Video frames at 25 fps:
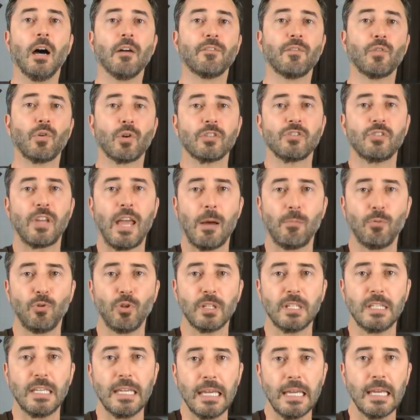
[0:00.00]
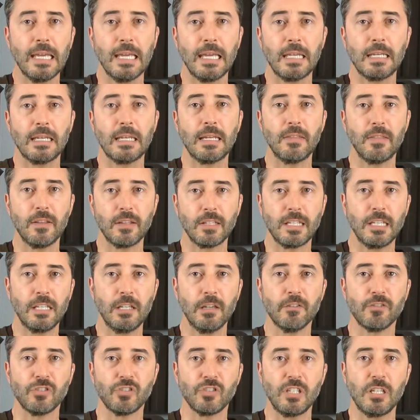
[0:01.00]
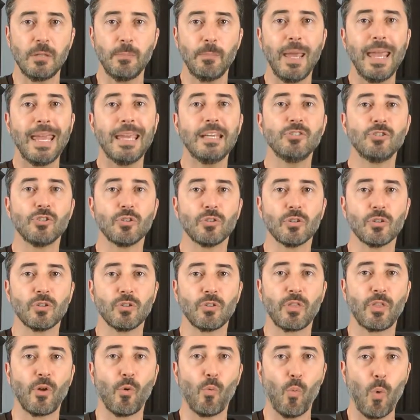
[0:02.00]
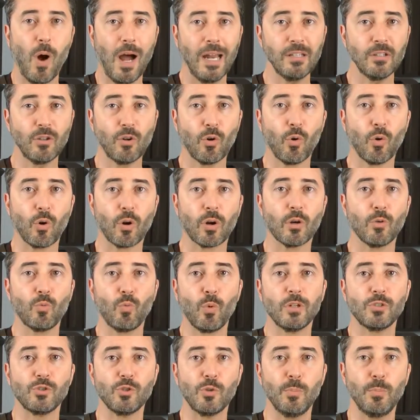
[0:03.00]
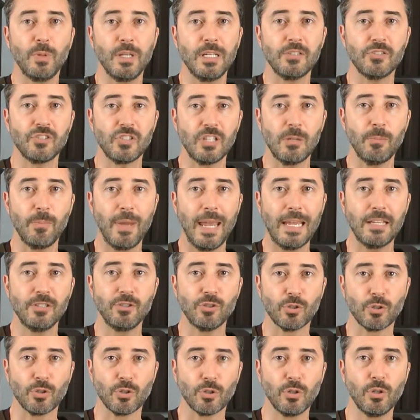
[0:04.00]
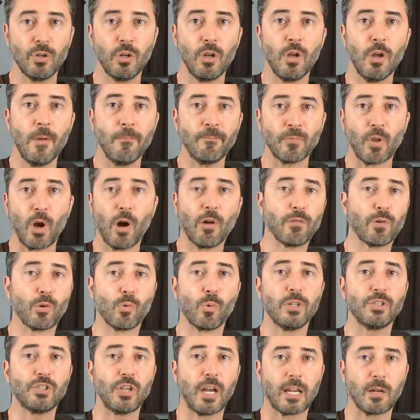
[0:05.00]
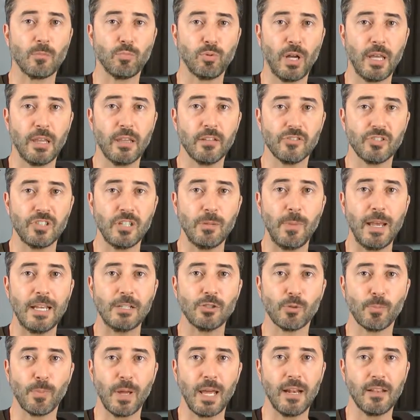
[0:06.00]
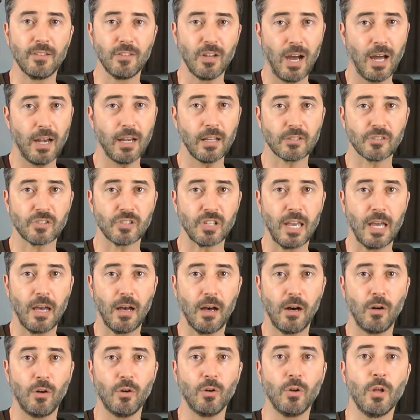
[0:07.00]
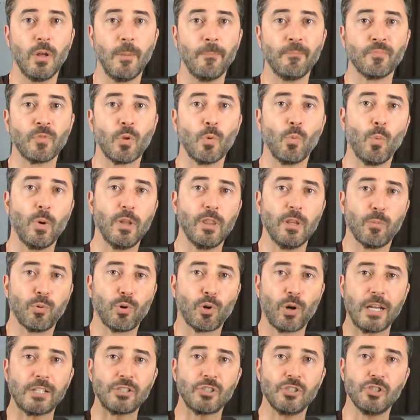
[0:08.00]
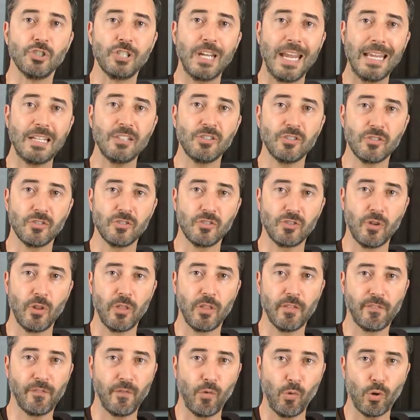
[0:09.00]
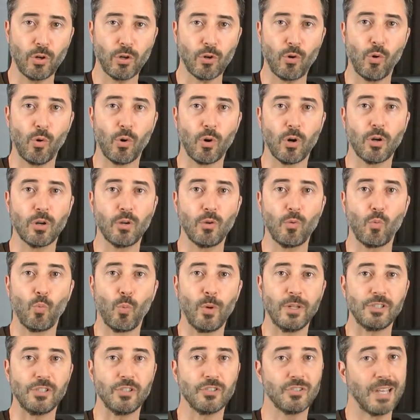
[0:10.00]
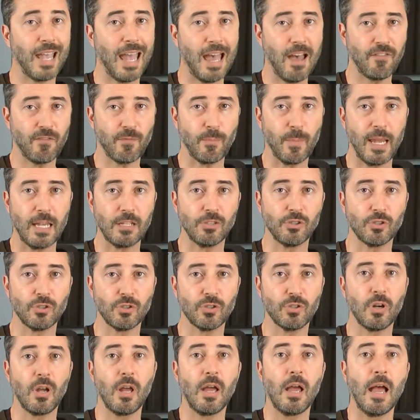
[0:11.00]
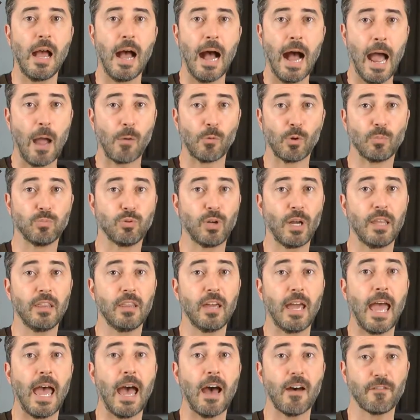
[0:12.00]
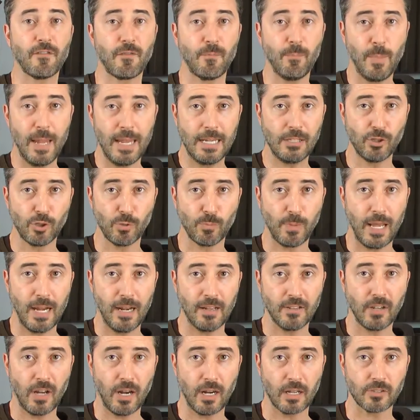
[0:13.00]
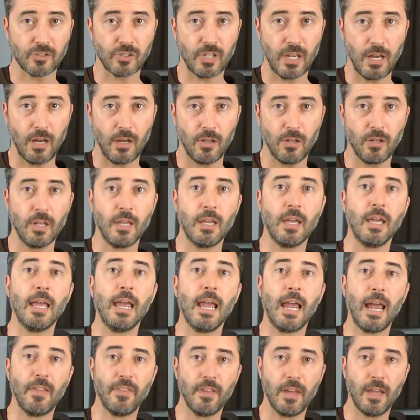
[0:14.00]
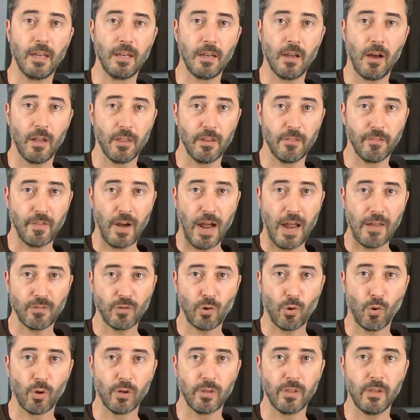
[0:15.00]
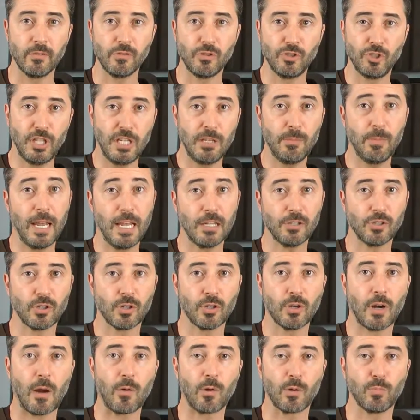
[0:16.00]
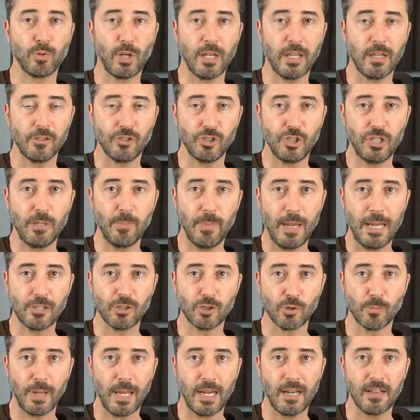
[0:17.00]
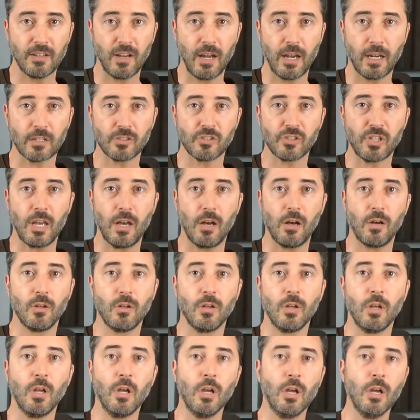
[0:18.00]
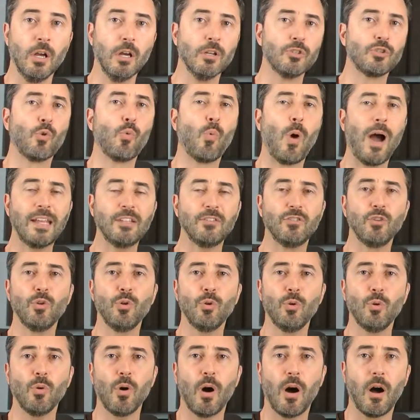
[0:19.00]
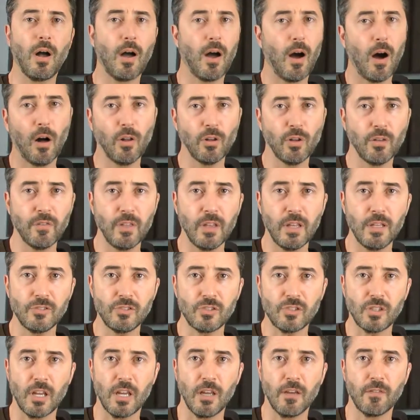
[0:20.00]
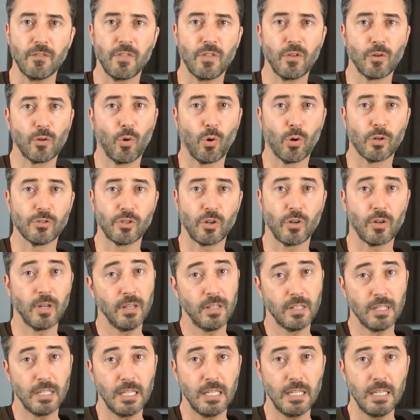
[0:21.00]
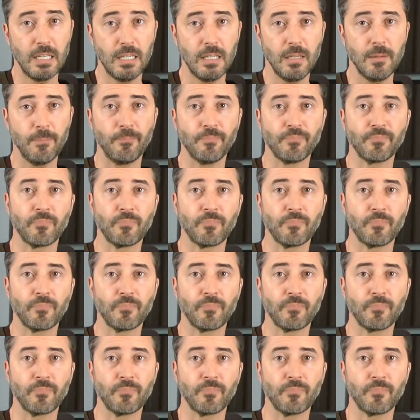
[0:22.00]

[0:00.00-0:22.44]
For example, again, in the key of C major, the 1 chord, which would be C major, over which I could play the C major pentatonic scale. When the progression changes to the 4 chord, which is F major, I would play the F major pentatonic scale. And then on the 5 chord, the G major, I would play the G major pentatonic scale. So why do all of this if the chords are in the key?